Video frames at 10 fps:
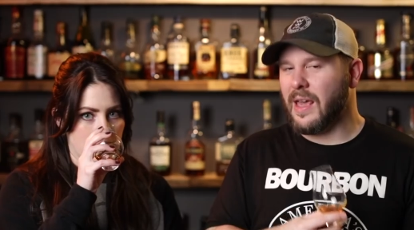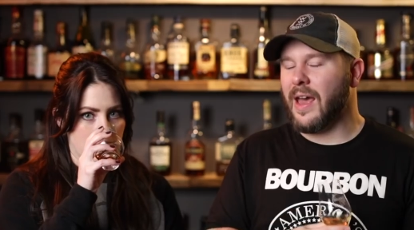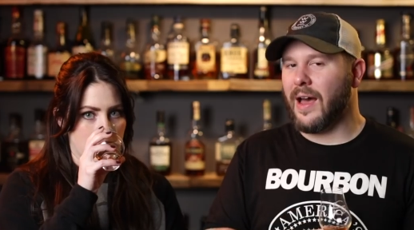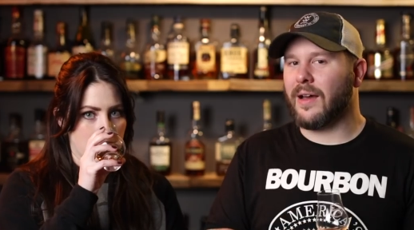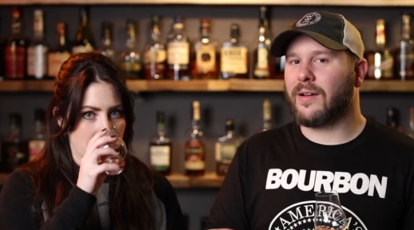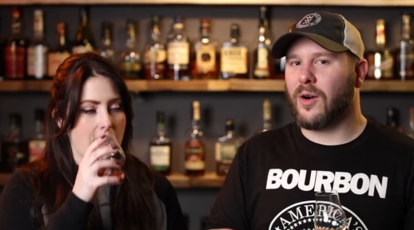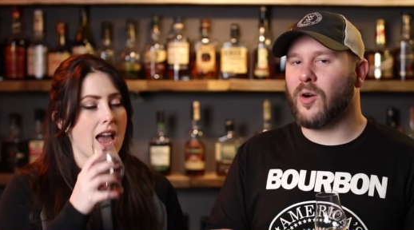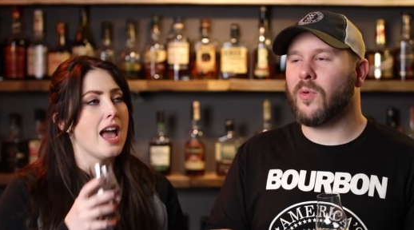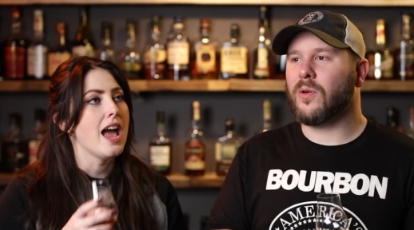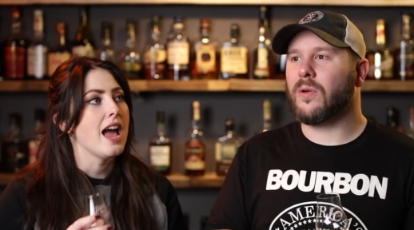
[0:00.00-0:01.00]
Speaker 1: Yeah,
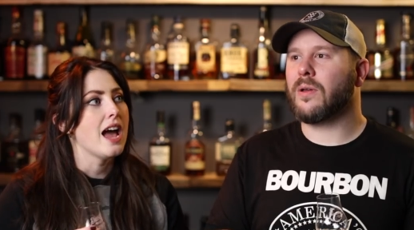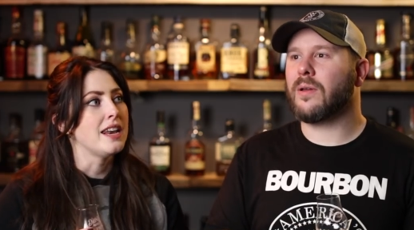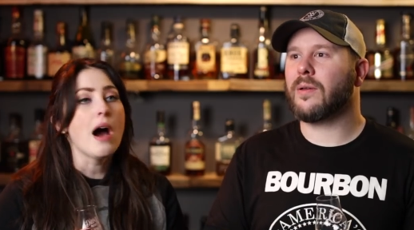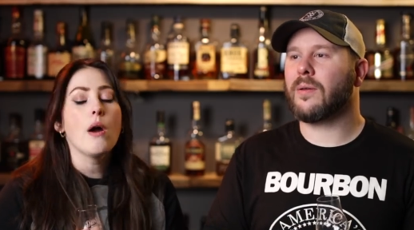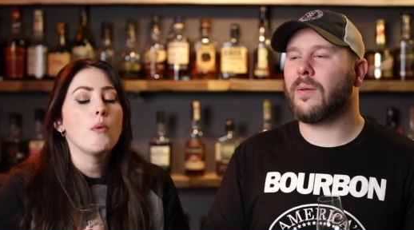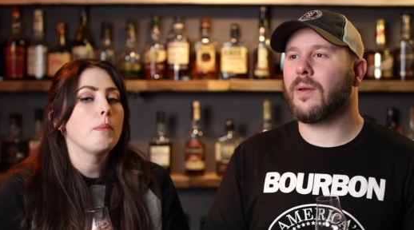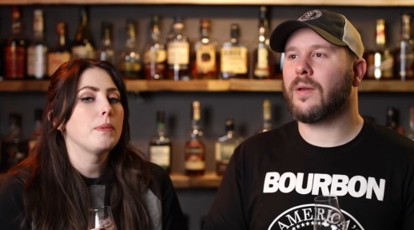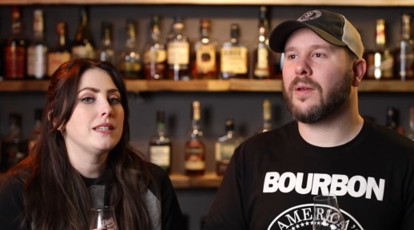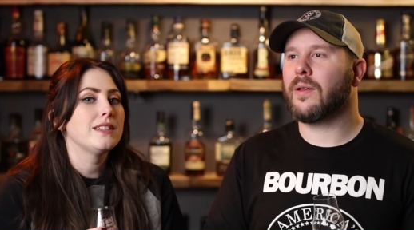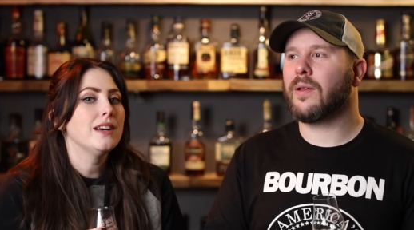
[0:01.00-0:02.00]
caramel.
Speaker 2: Now I want
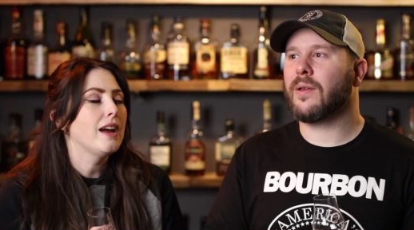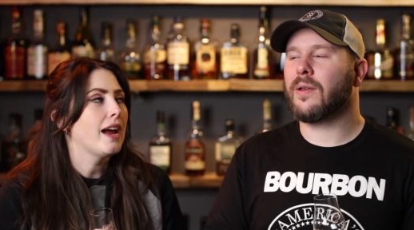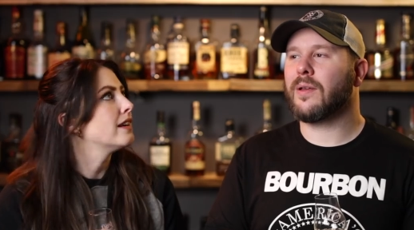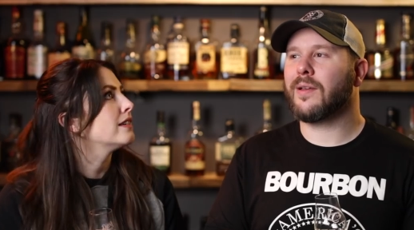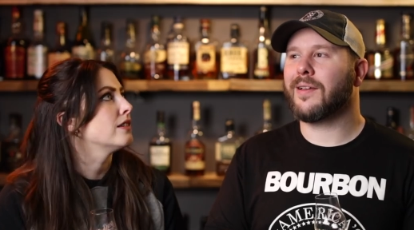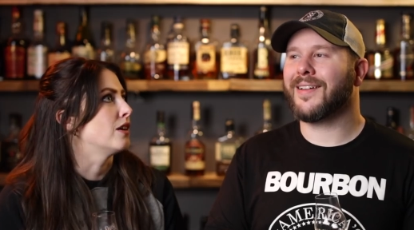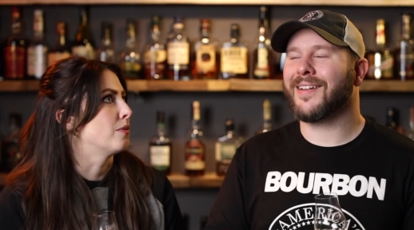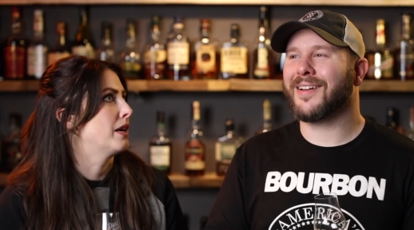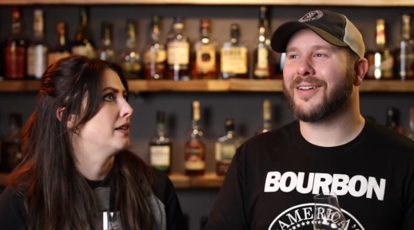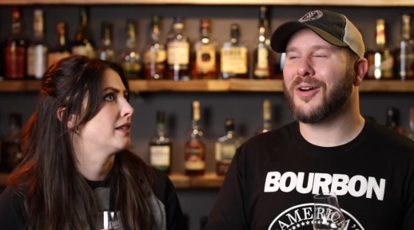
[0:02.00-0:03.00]
pizza and a
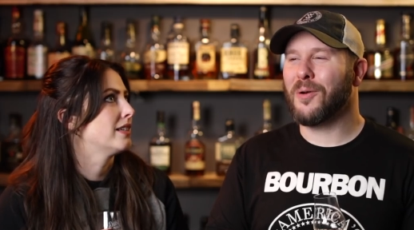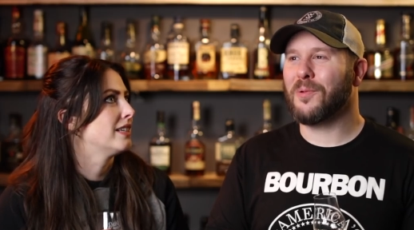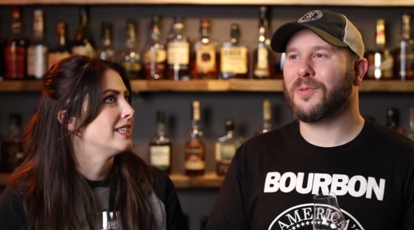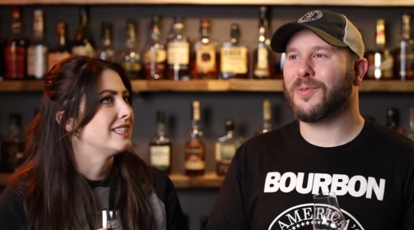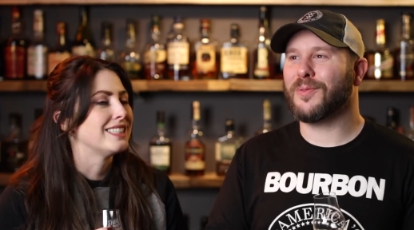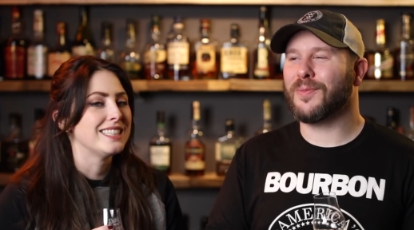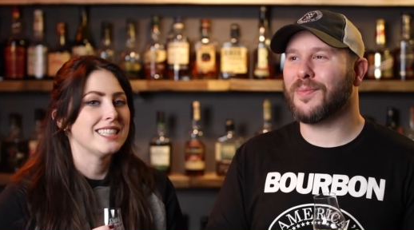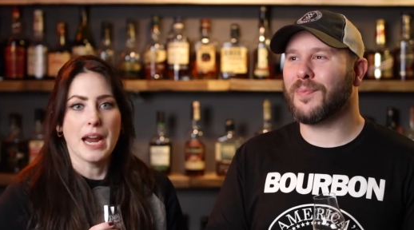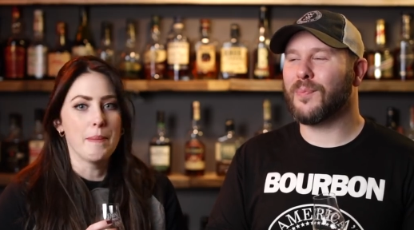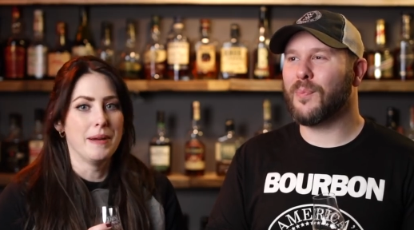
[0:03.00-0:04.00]
donut.
Speaker 1: Caramel
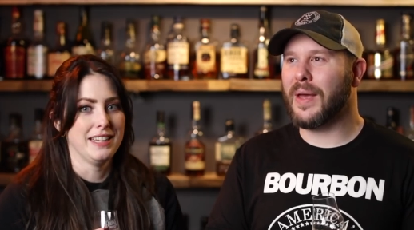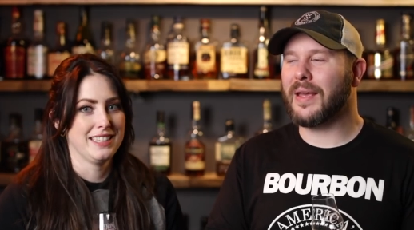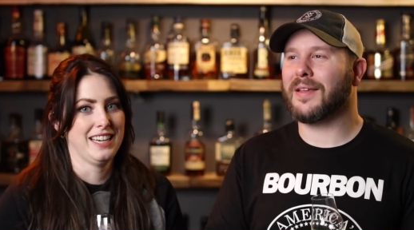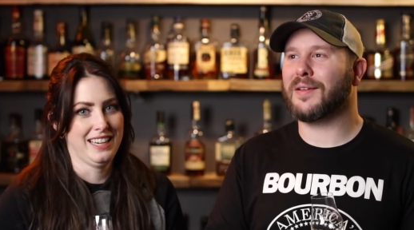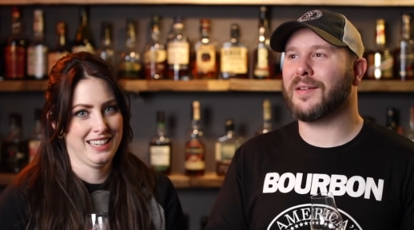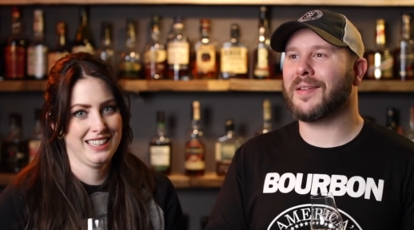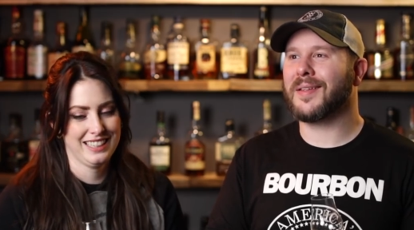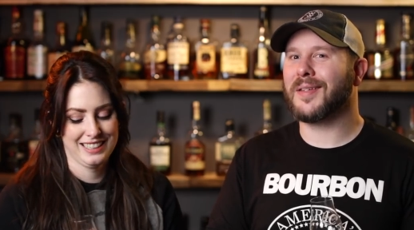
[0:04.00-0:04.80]
bacon